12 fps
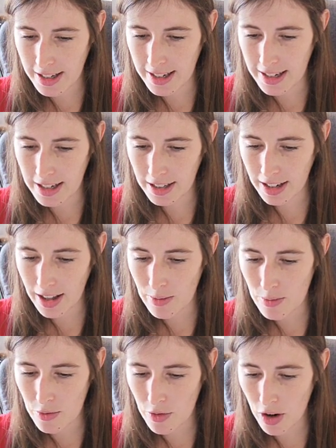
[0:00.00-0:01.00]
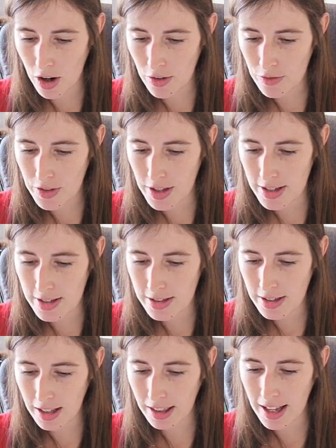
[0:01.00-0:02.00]
the length of
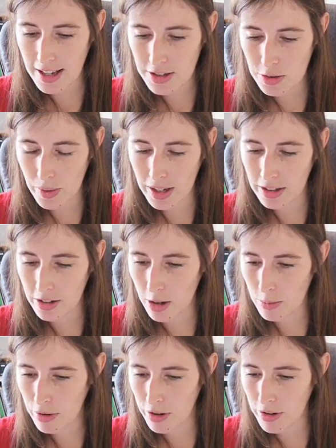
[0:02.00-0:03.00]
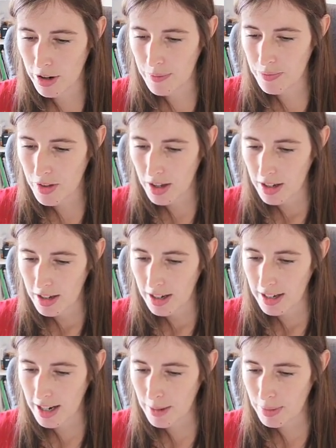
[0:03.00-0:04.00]
this last swing that got broken,
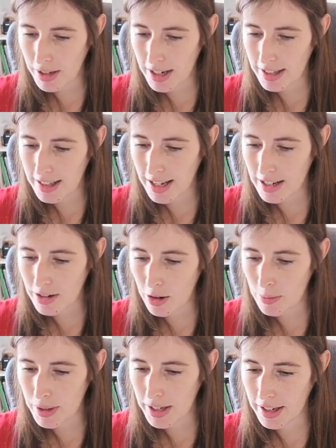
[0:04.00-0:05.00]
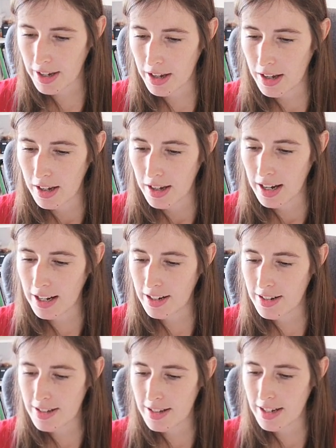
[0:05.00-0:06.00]
and I applied that up here, and I
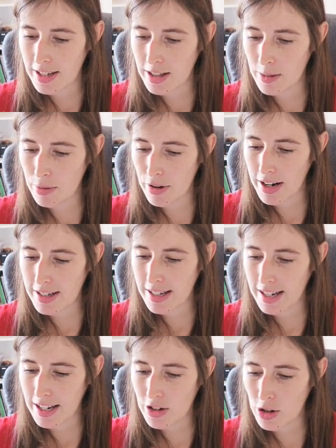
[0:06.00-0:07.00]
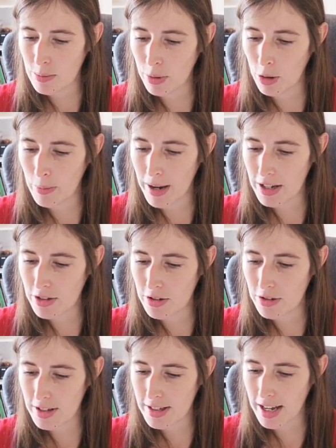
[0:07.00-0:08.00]
could see that price had actually pulled back
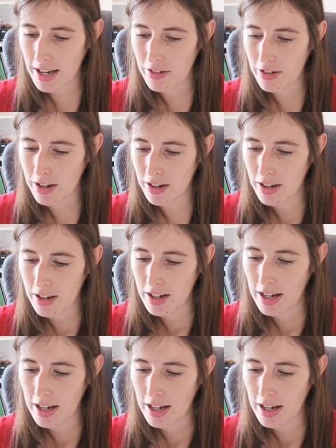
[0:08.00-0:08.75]
to this area